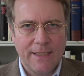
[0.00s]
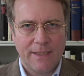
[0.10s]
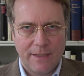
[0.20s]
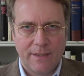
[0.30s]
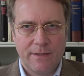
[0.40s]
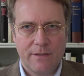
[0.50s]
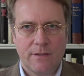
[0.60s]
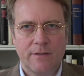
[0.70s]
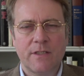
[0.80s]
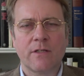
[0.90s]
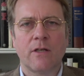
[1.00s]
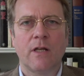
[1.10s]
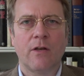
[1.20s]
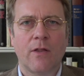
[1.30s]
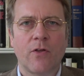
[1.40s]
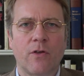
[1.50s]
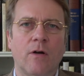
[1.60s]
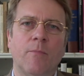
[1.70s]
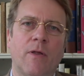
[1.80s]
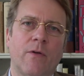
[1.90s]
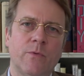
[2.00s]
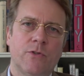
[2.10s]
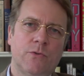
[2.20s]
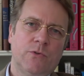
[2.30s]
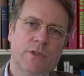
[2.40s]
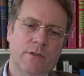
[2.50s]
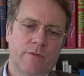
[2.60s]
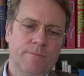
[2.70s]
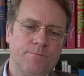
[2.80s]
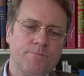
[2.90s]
years. She's another young mother with two children.